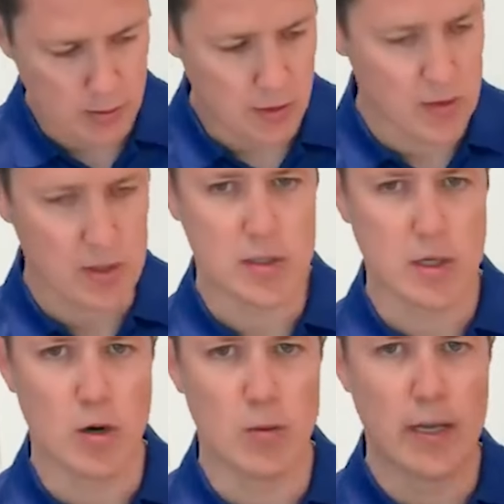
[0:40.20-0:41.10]
use a
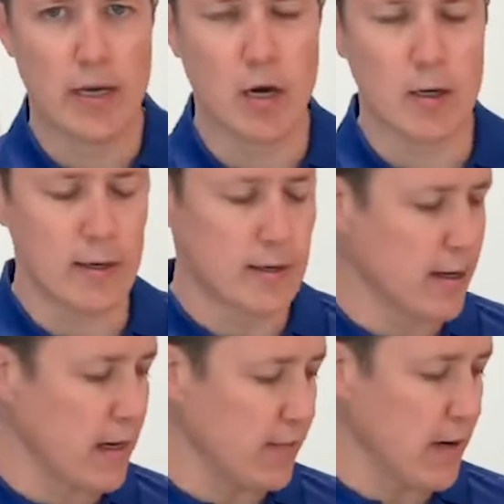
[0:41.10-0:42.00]
stone that I
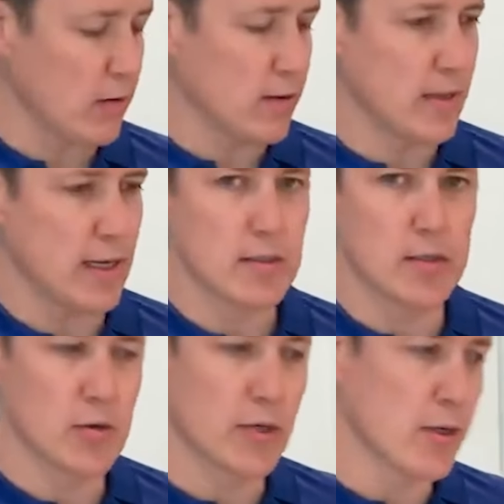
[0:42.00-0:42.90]
already have out that's soaking